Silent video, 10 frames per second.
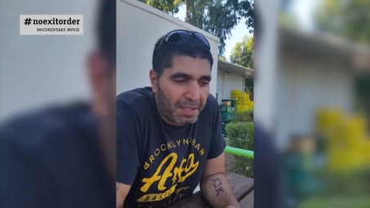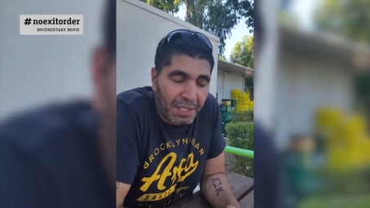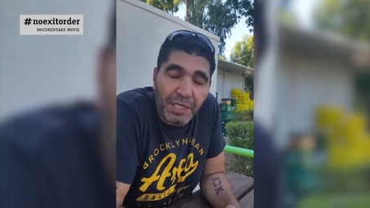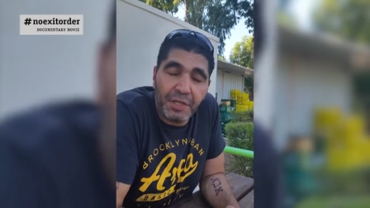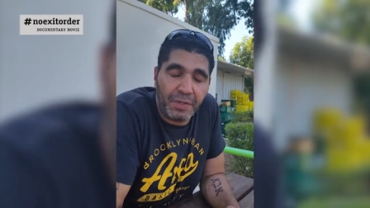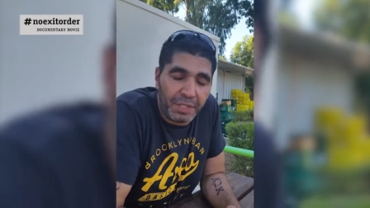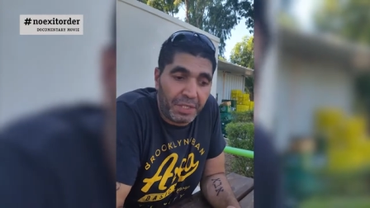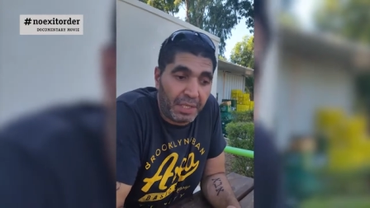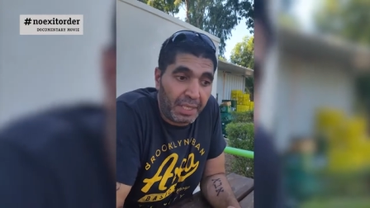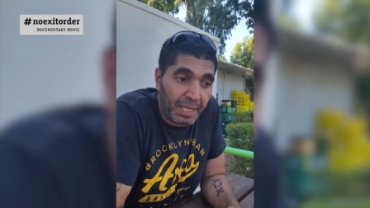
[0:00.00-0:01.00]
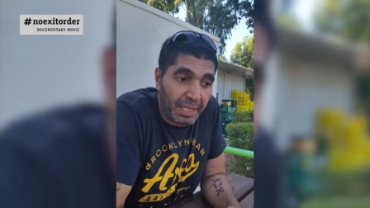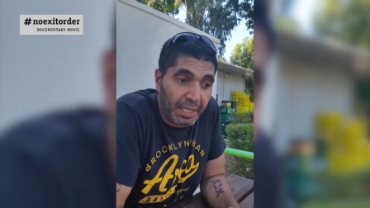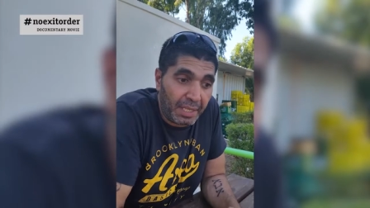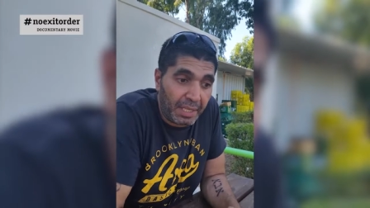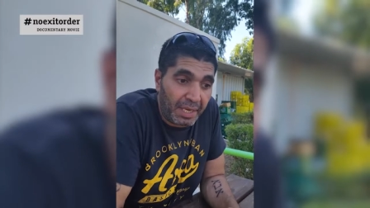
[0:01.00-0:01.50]
security
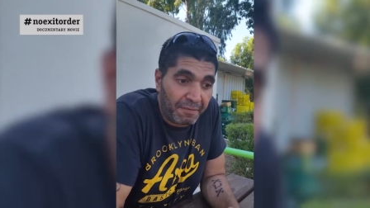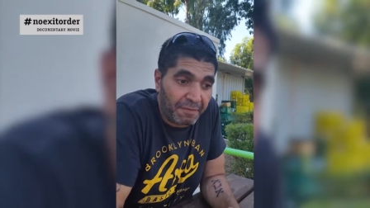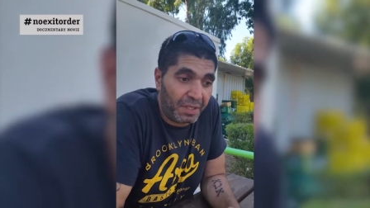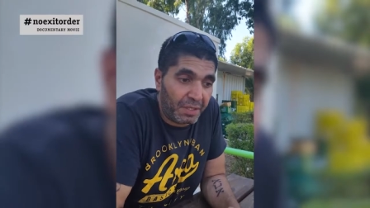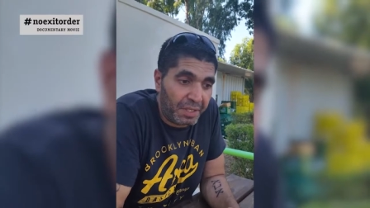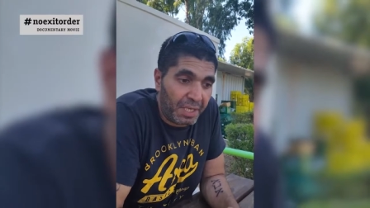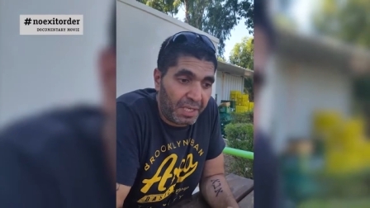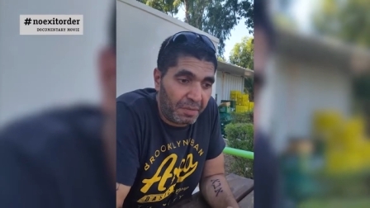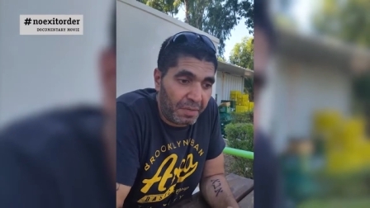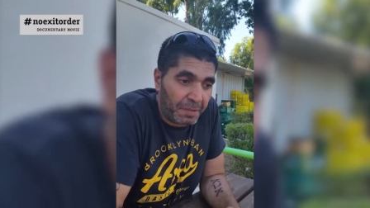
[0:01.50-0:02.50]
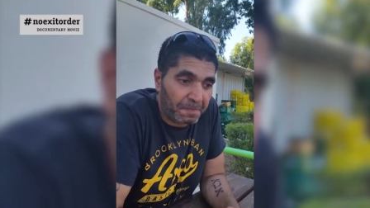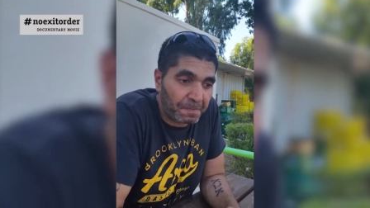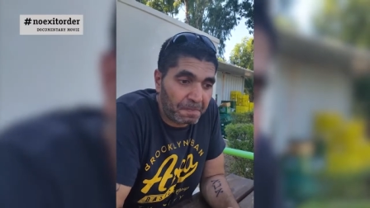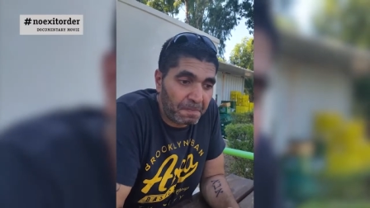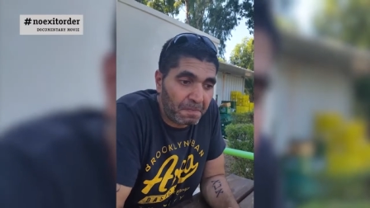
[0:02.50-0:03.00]
after the army.
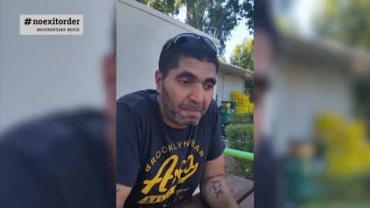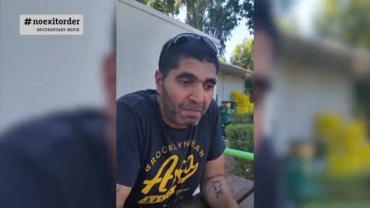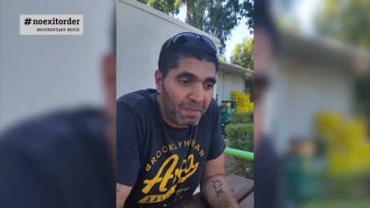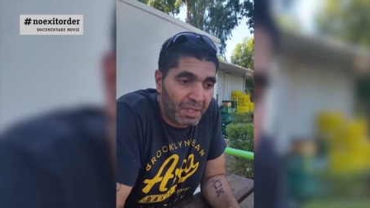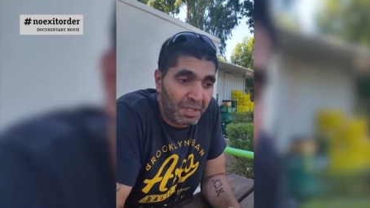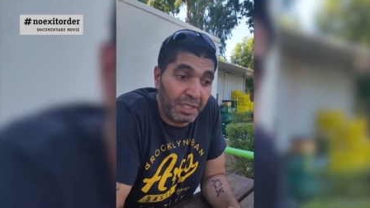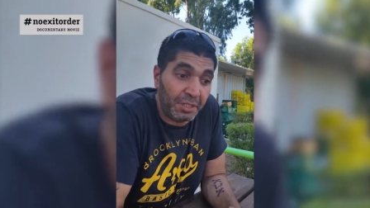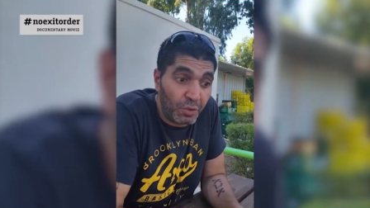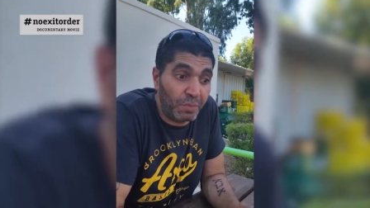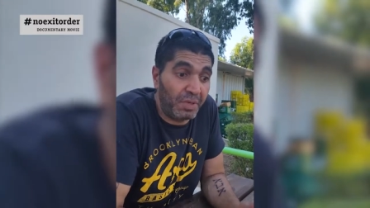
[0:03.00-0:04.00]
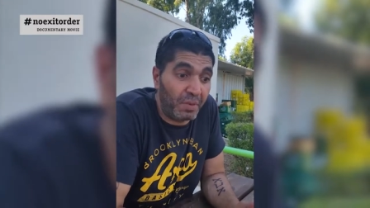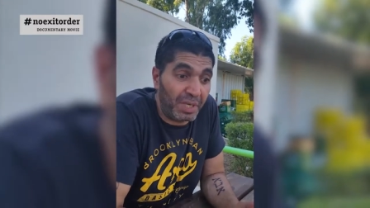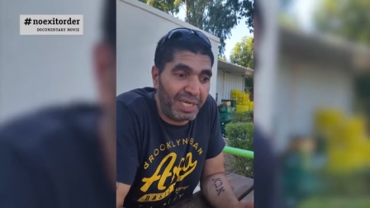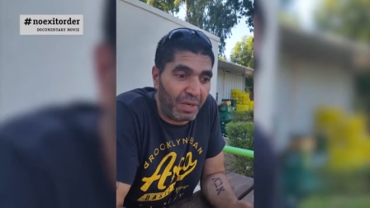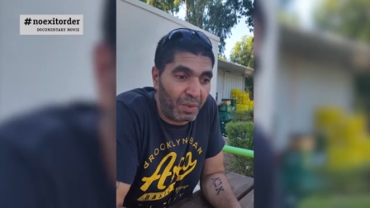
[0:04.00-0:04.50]
They took me
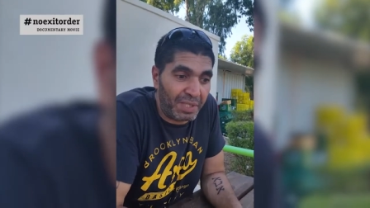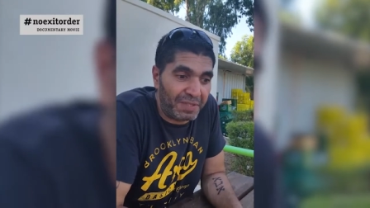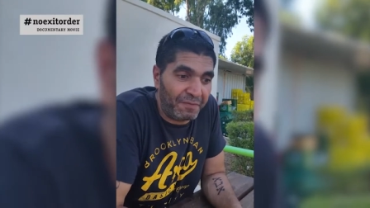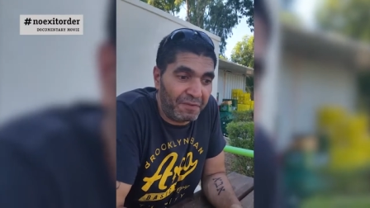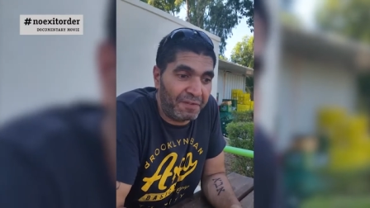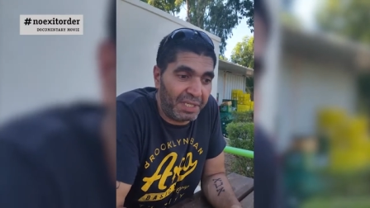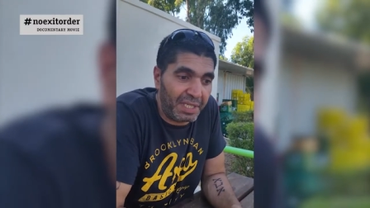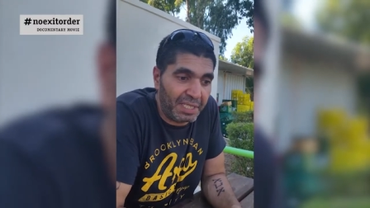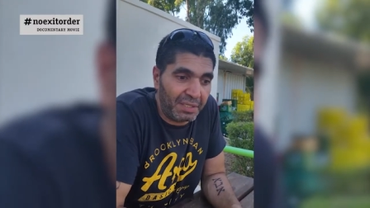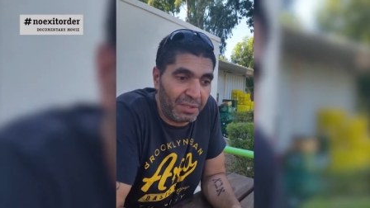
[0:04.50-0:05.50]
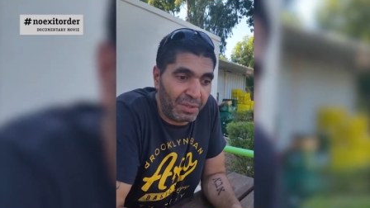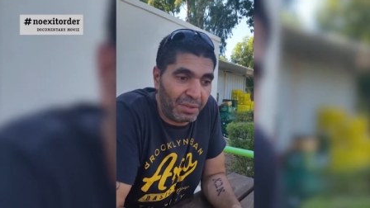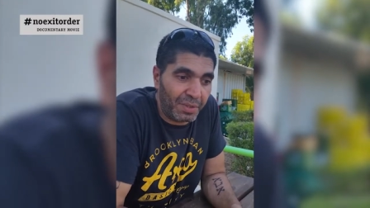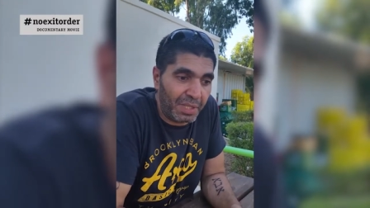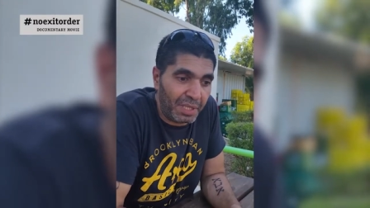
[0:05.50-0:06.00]
when I was 15 to
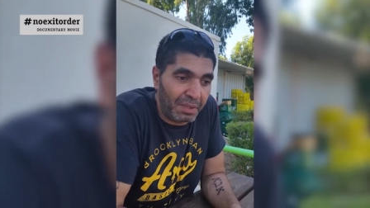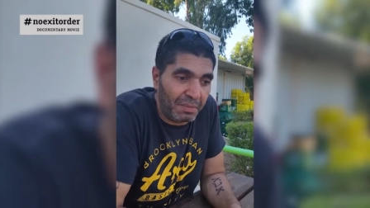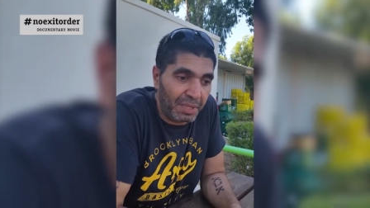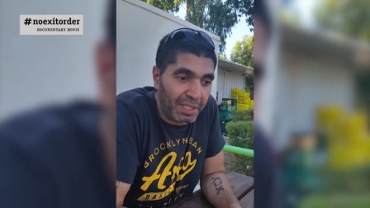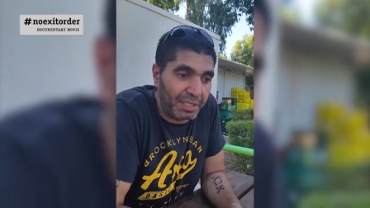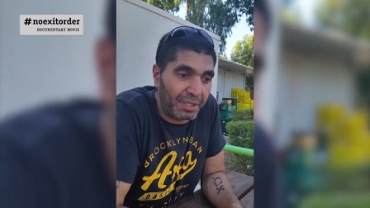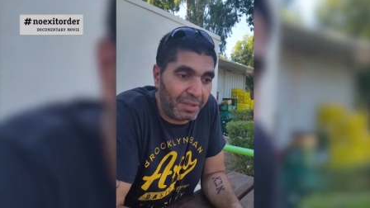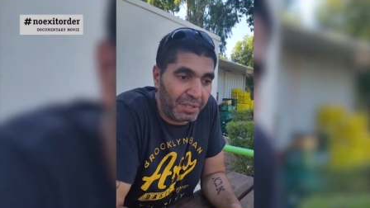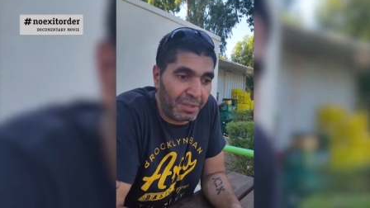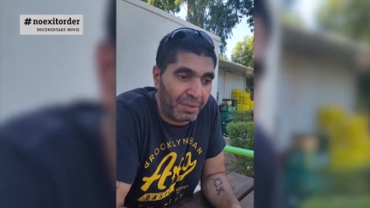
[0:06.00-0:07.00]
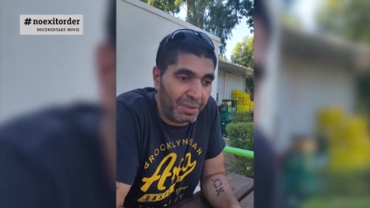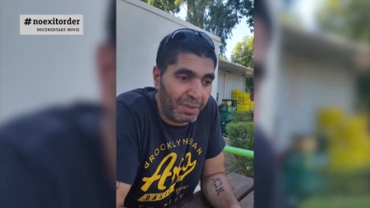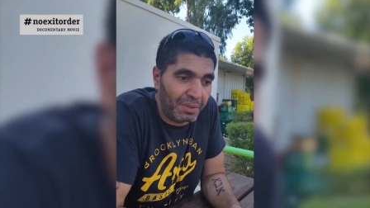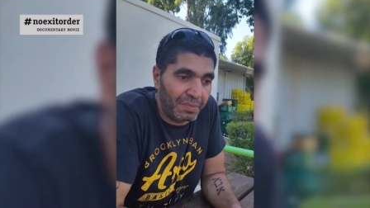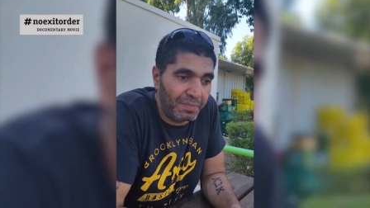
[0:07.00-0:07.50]
military school.